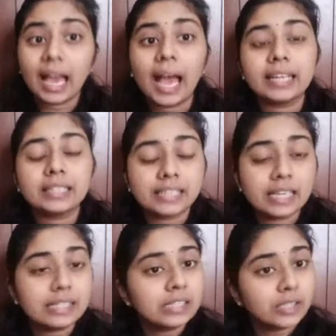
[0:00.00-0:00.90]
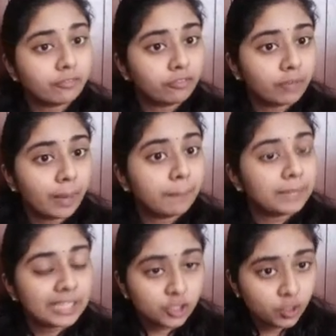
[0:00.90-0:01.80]
and changes from
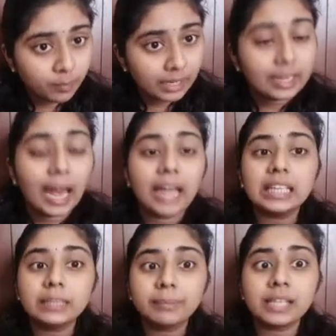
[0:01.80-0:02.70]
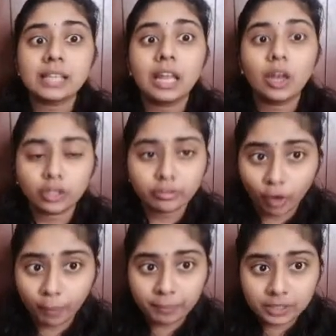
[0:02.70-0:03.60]
minute to minute, and it brings a lot of
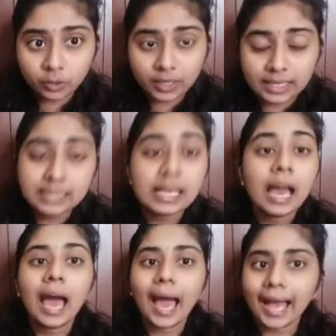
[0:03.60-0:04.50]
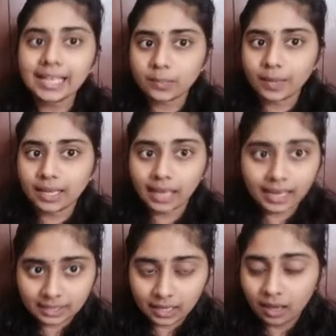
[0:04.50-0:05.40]
opportunities as well
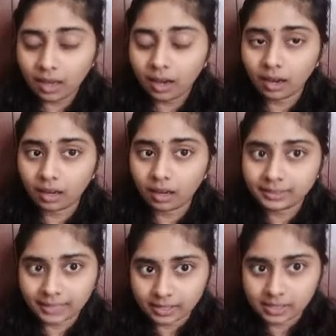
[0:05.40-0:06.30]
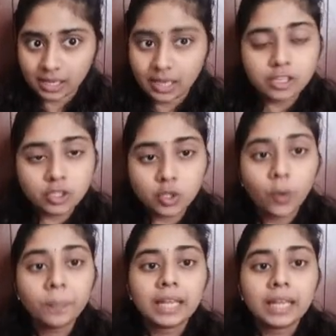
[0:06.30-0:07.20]
as threats. So
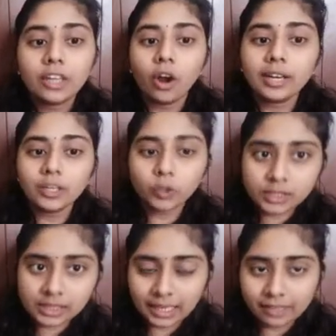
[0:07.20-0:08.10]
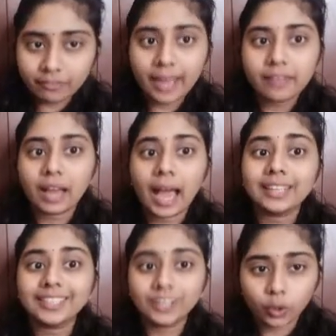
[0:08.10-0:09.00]
in order to survive and
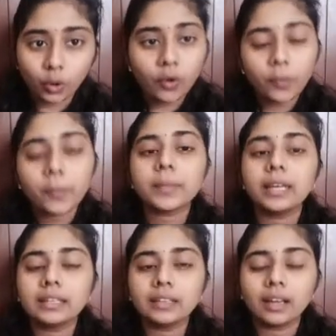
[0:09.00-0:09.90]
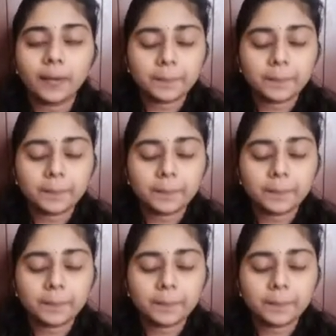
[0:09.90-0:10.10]
grow in a